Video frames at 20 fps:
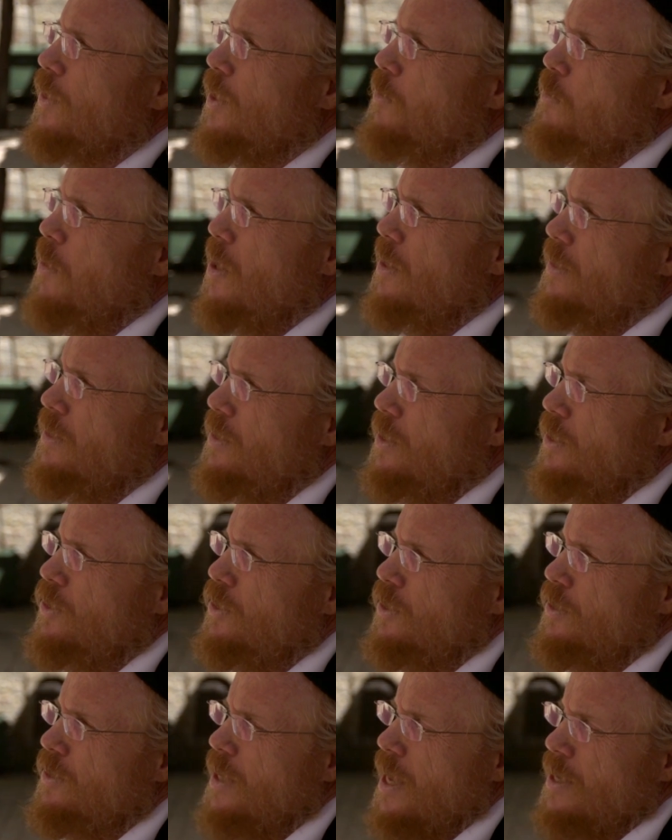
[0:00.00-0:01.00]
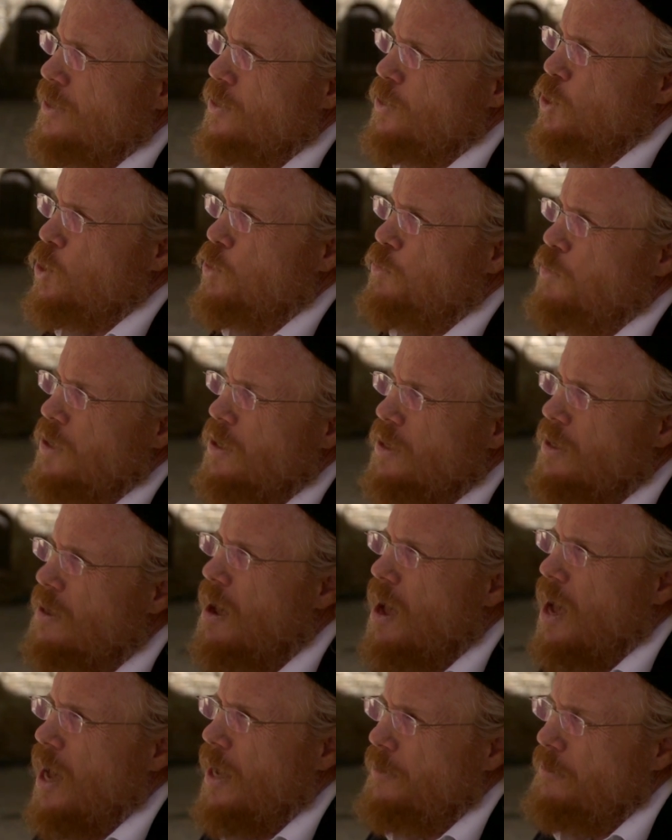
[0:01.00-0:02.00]
The Kabbalah teaches that, so to speak,
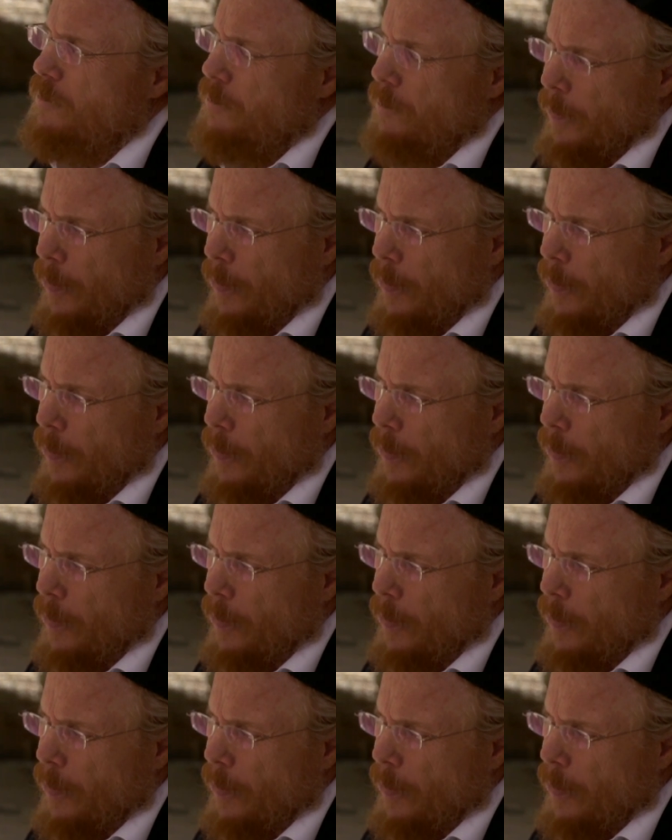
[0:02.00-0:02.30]
God